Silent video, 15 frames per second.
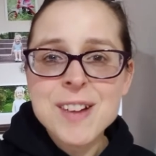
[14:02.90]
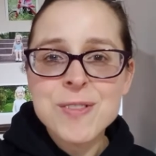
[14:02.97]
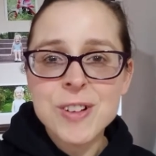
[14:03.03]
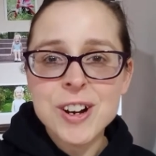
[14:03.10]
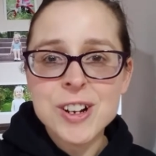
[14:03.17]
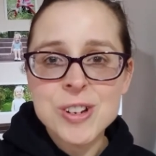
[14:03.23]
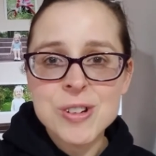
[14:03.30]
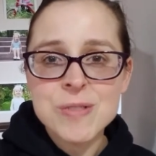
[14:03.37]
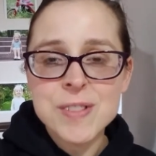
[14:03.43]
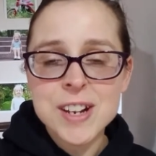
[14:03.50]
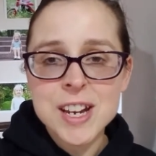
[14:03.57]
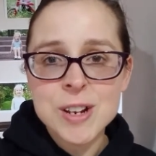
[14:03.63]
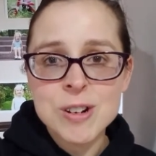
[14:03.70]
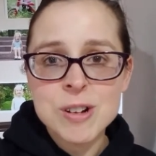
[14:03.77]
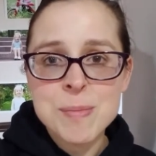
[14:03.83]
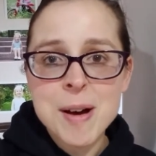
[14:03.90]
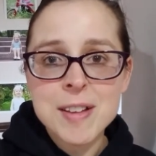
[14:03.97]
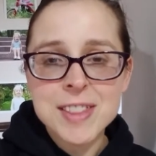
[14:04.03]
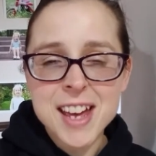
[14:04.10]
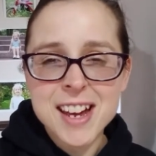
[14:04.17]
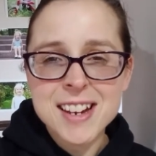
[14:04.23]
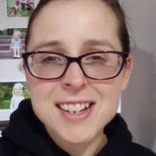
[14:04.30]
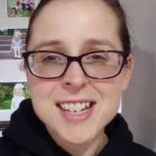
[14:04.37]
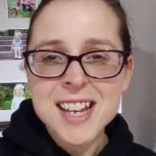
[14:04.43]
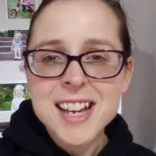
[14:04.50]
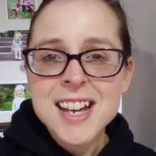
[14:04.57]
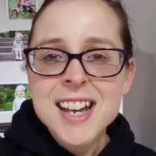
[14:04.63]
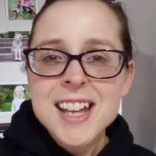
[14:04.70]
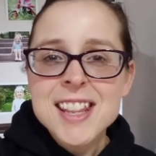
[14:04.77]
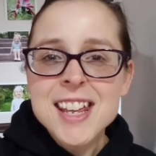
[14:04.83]
for a new video about that.
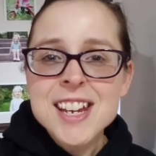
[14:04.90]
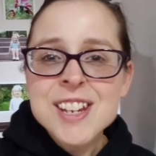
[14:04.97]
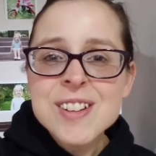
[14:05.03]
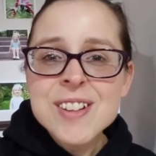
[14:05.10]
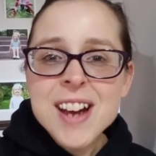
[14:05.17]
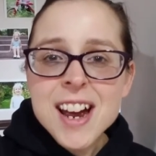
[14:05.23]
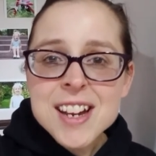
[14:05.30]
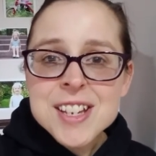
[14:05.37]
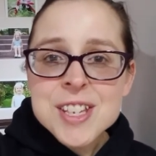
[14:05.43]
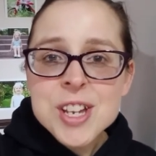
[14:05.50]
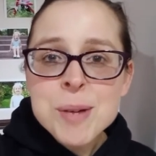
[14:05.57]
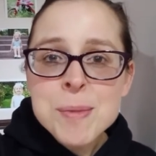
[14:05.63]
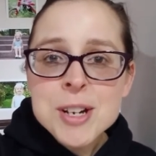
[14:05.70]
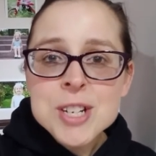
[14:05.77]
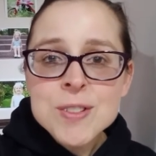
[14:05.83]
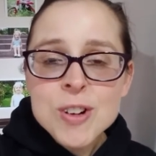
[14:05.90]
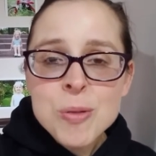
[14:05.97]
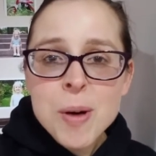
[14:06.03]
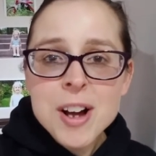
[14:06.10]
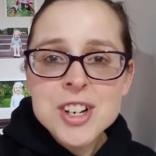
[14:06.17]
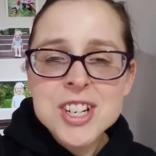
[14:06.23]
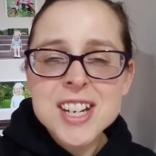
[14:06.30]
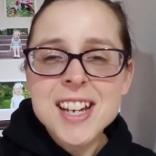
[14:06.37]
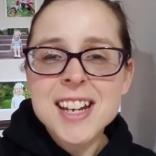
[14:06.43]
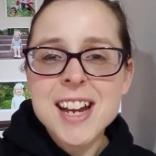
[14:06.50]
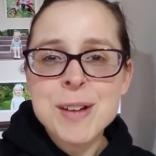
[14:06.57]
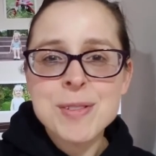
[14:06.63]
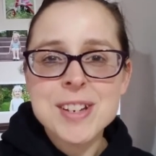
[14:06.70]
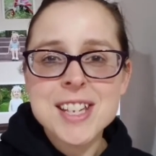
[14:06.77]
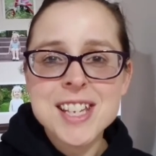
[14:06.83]
Thank you guys so much for watching, and I
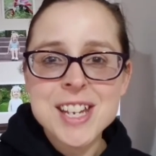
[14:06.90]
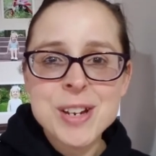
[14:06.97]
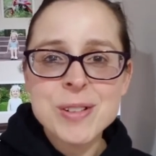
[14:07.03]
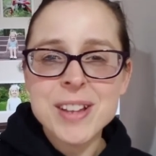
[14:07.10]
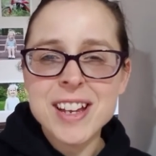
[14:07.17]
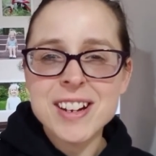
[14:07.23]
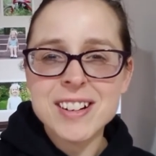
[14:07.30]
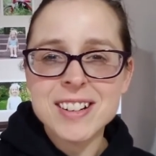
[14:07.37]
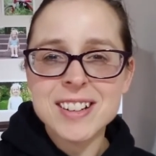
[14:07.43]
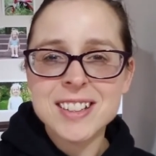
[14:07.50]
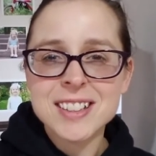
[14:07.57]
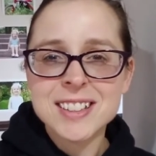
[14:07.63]
will see you later.